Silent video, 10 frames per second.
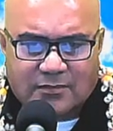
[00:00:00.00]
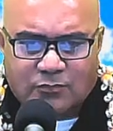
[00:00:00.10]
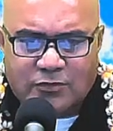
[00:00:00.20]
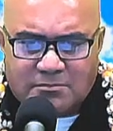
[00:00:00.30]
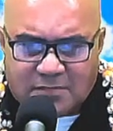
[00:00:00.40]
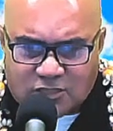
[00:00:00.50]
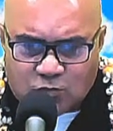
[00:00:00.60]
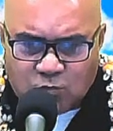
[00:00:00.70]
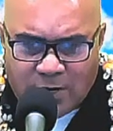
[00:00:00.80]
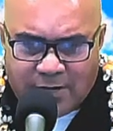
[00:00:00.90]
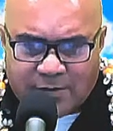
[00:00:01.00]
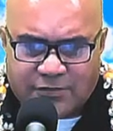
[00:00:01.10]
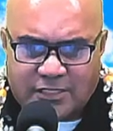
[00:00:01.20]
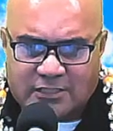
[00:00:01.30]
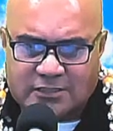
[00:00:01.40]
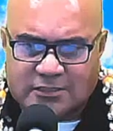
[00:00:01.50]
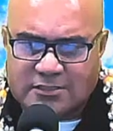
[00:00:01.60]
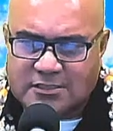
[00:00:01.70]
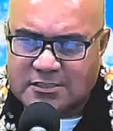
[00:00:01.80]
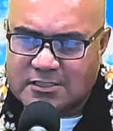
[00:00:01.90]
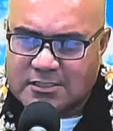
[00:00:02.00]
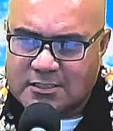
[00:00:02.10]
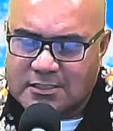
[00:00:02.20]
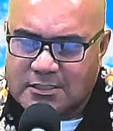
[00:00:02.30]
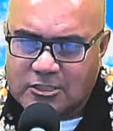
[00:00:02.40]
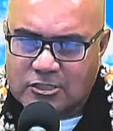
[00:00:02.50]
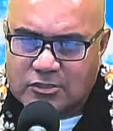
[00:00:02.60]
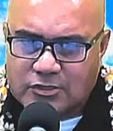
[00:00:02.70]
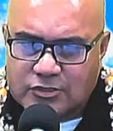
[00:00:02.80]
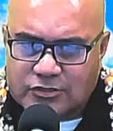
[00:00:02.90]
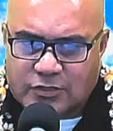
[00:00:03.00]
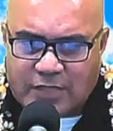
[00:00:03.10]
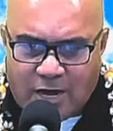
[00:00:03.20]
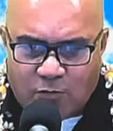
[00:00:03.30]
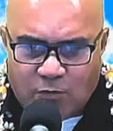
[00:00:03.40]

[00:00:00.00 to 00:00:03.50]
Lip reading: We must wear this, so that